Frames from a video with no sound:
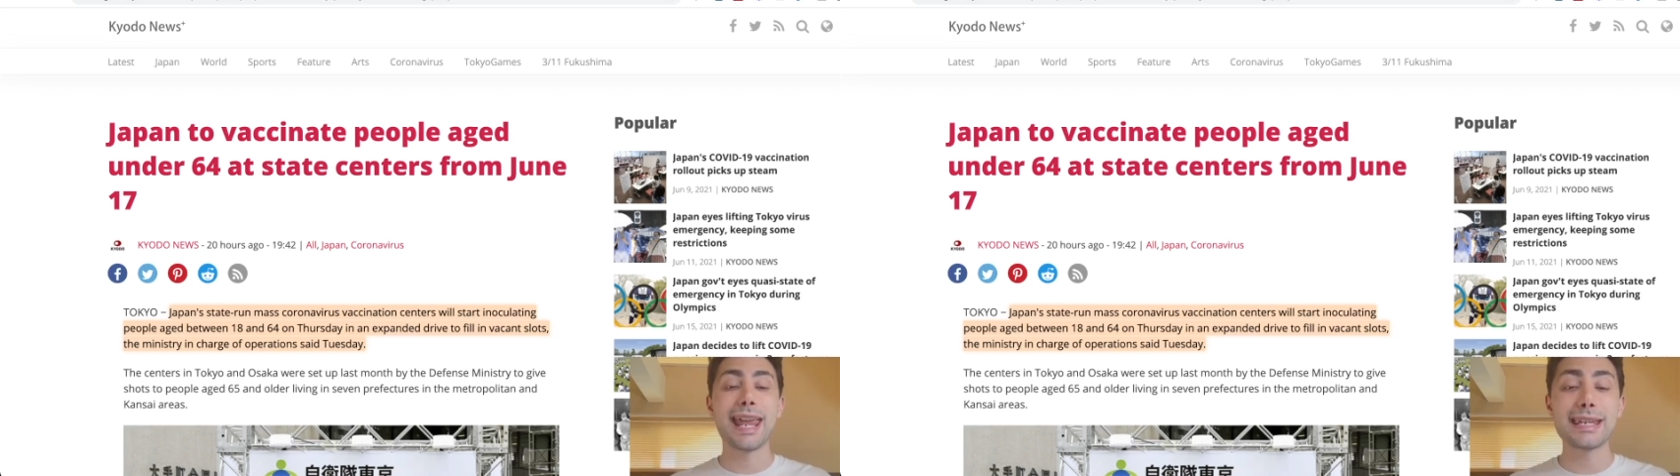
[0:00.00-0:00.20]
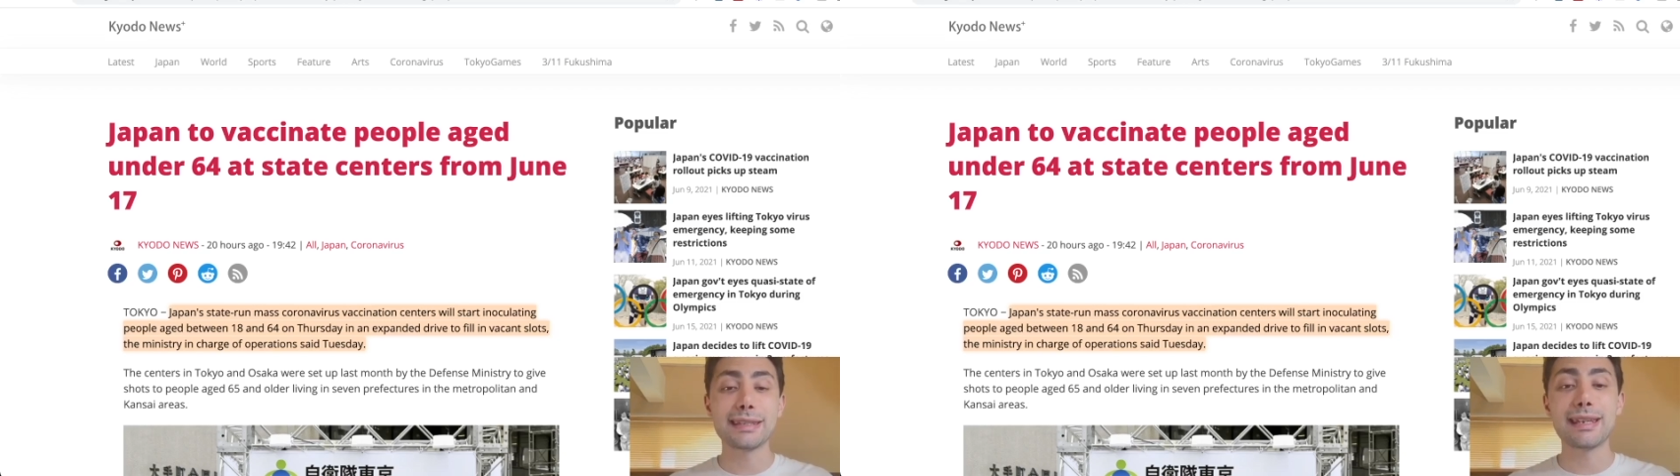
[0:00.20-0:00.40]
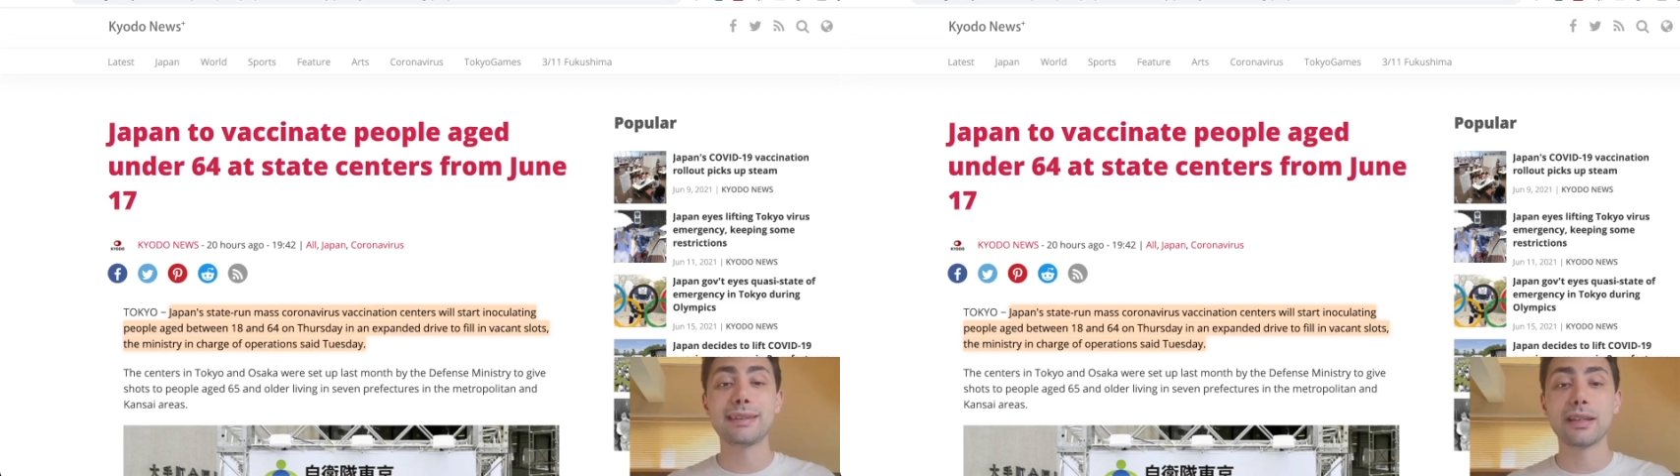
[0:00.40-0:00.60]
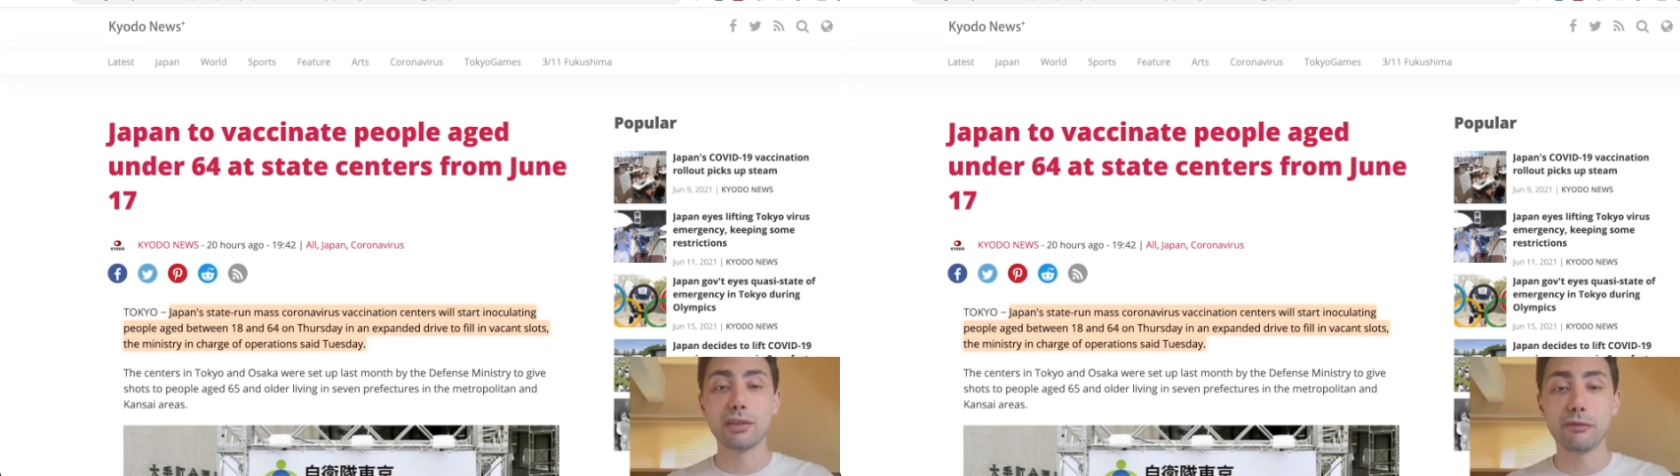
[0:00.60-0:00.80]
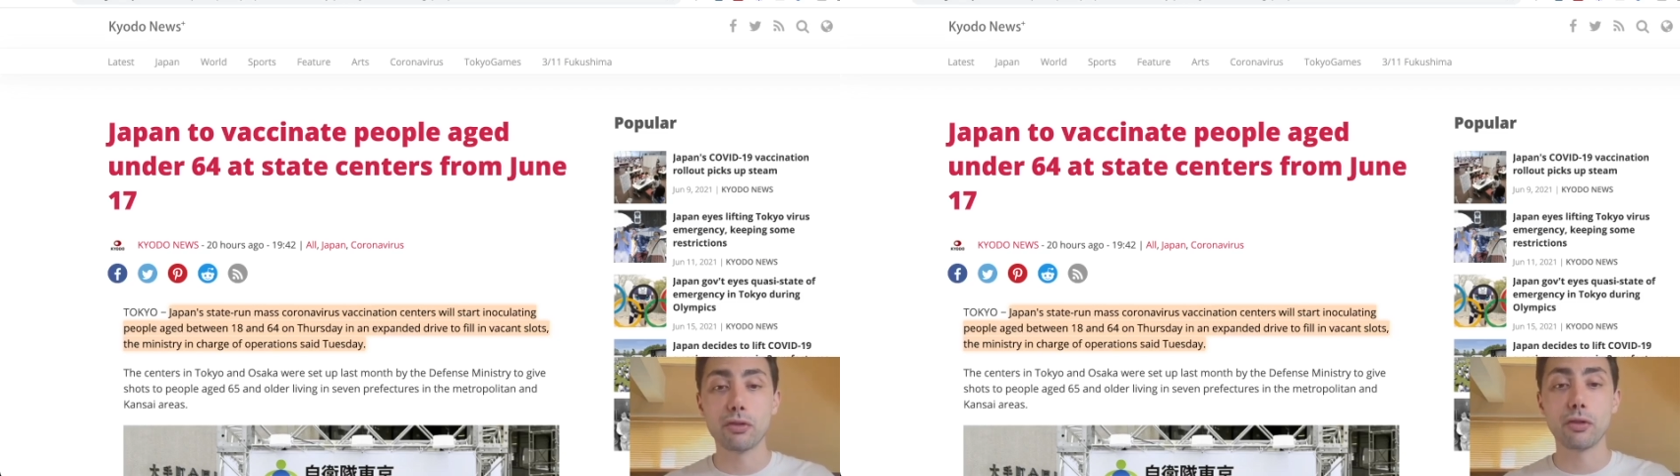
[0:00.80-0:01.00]
18 and
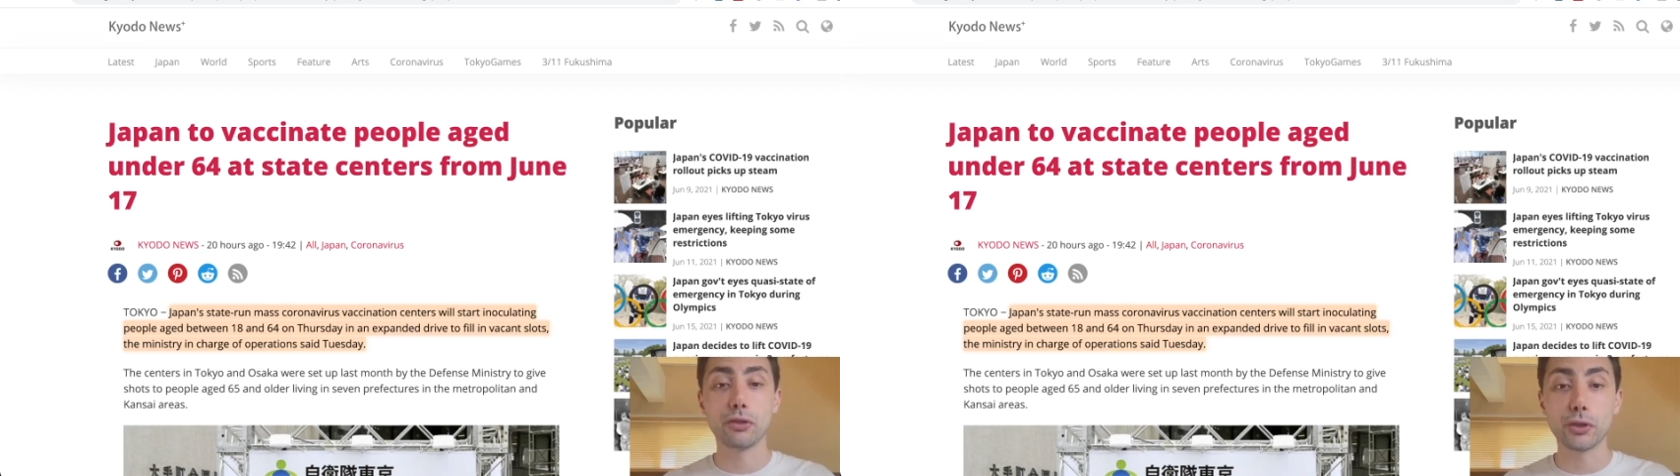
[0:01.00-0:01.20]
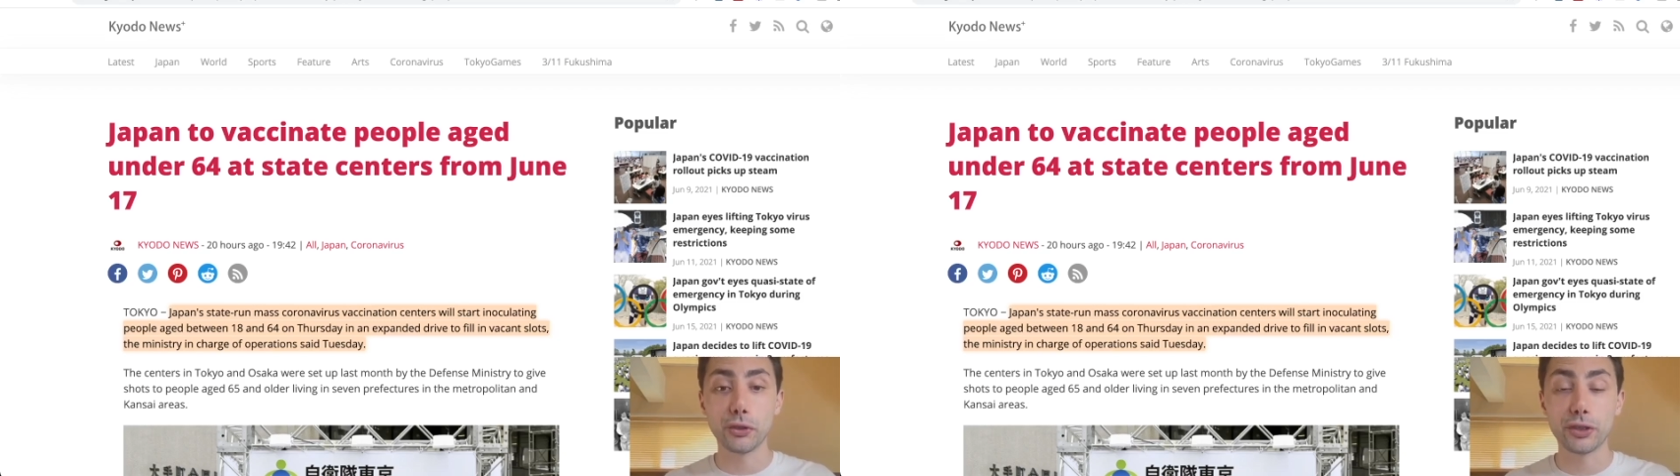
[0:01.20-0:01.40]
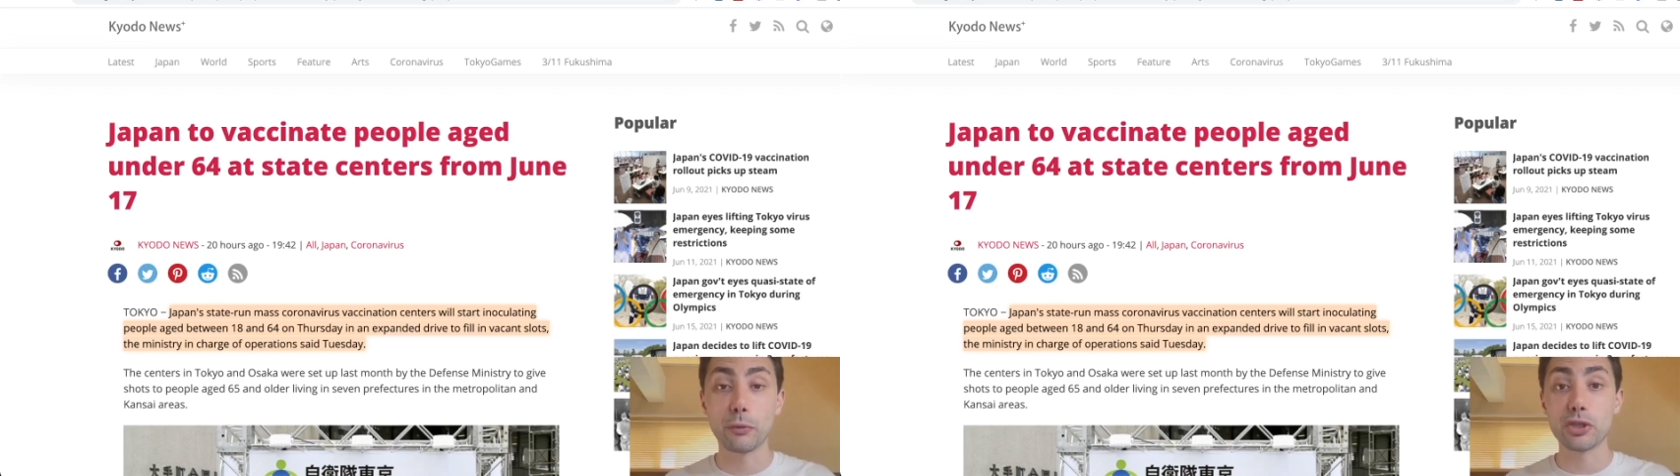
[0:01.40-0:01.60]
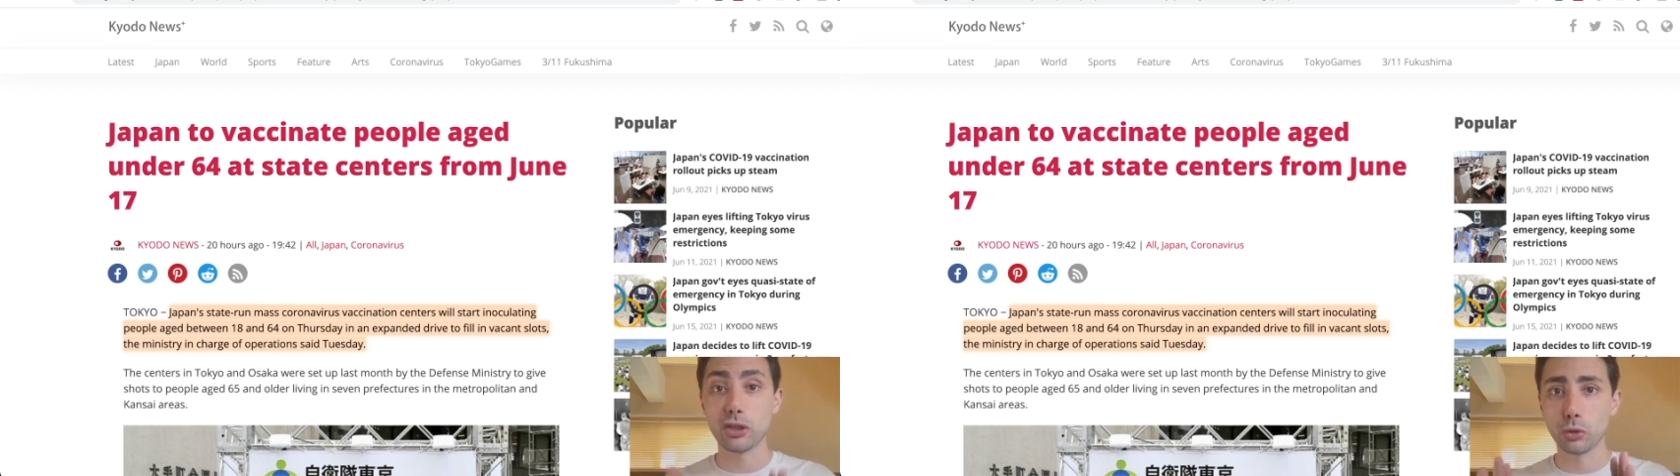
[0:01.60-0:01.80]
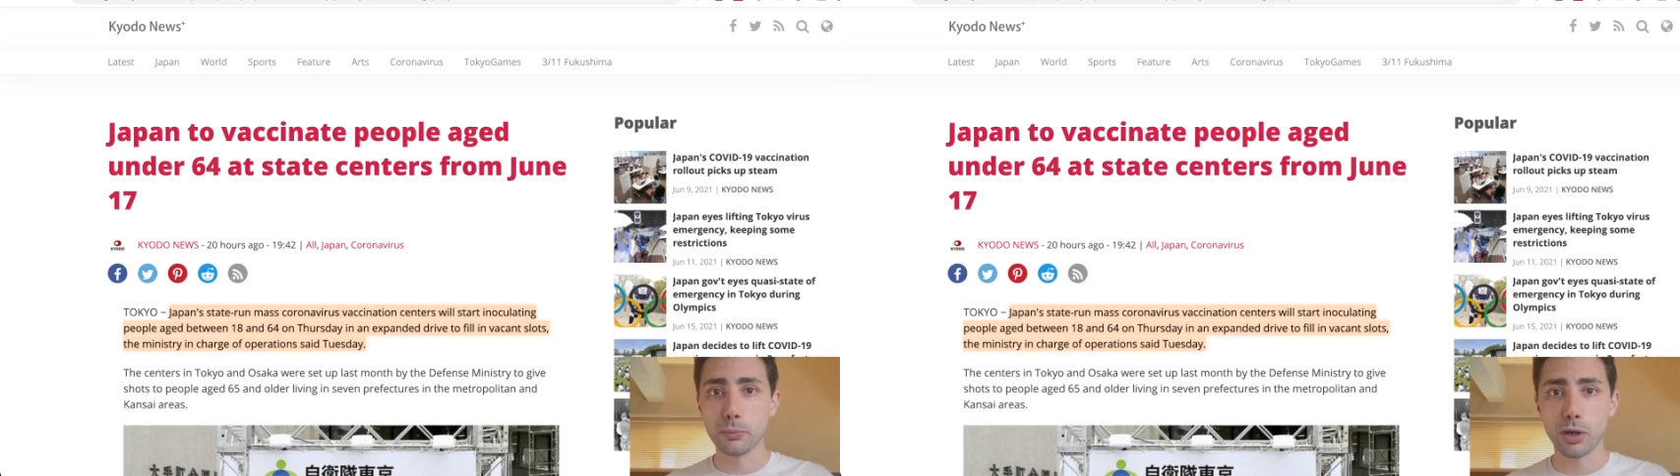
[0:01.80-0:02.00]
64 on Thursday, which
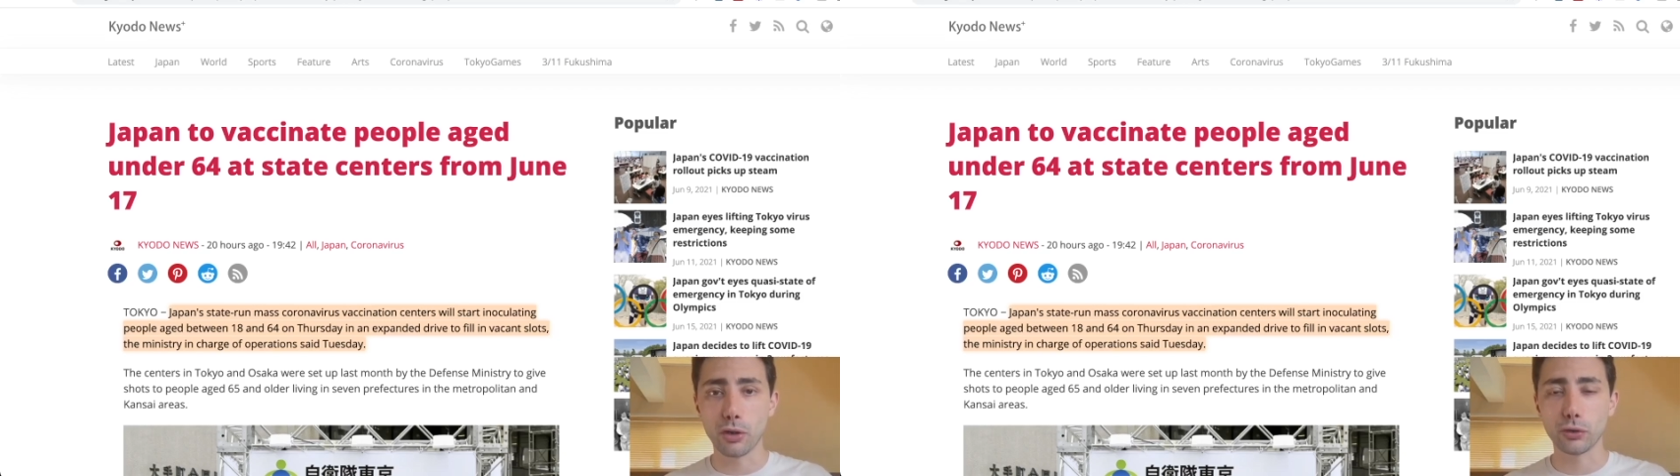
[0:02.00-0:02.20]
is tomorrow.